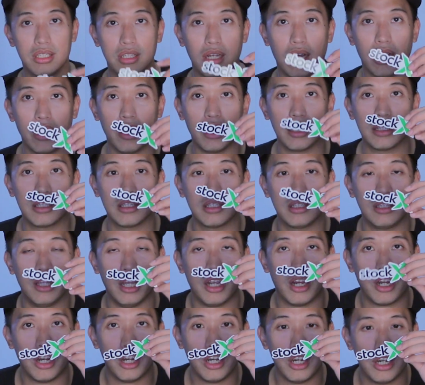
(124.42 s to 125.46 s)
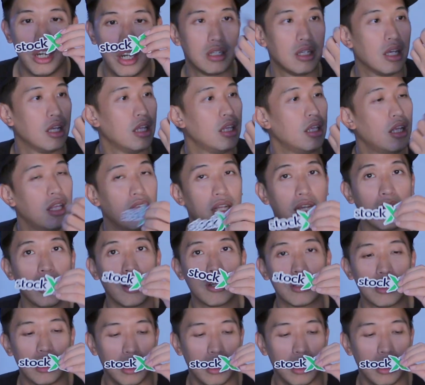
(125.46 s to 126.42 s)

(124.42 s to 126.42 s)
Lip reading: StockX sticker, and lilagay ko